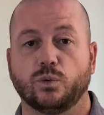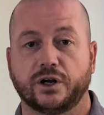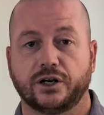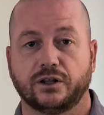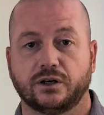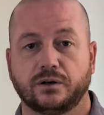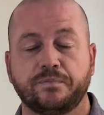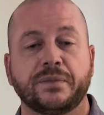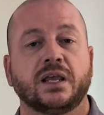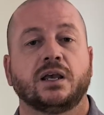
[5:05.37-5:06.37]
one another.
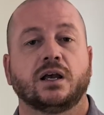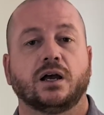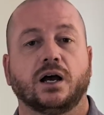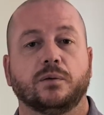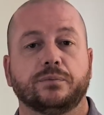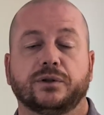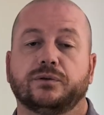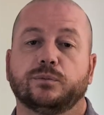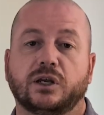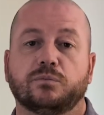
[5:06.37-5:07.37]
But
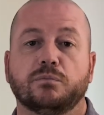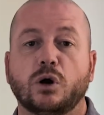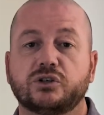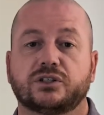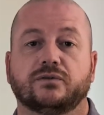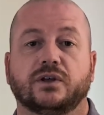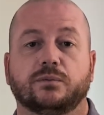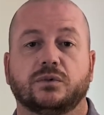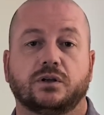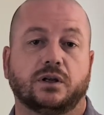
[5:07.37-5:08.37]
most of
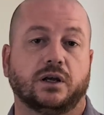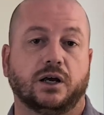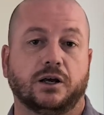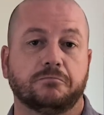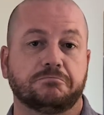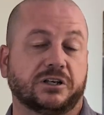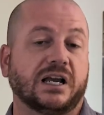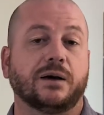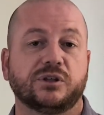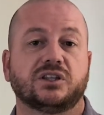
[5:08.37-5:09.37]
them, the
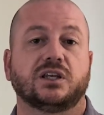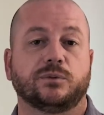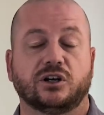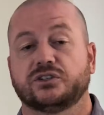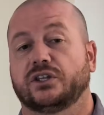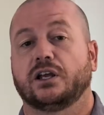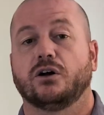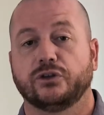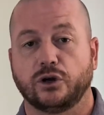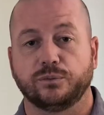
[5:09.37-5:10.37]
common theme here is they
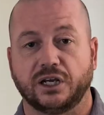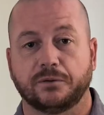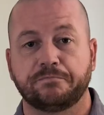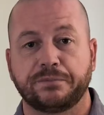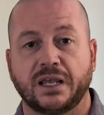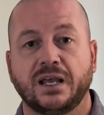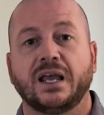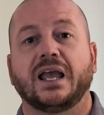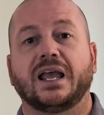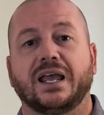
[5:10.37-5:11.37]
all know me.
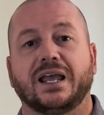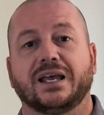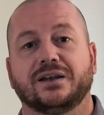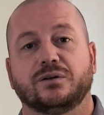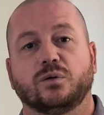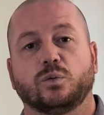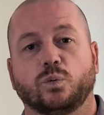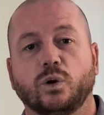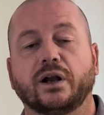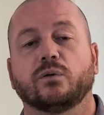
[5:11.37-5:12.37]
And
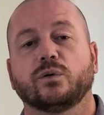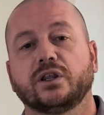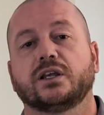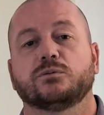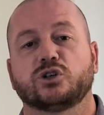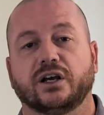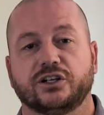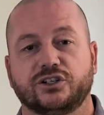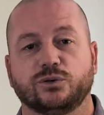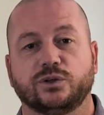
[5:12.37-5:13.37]
what I really am trying
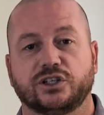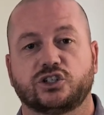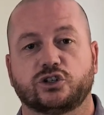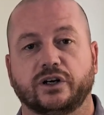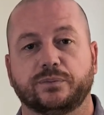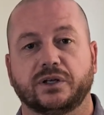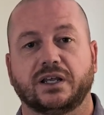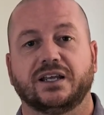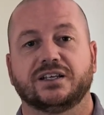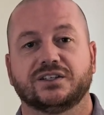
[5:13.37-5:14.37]
to do with this trip
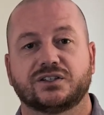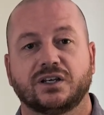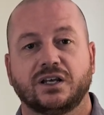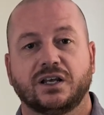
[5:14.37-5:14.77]
is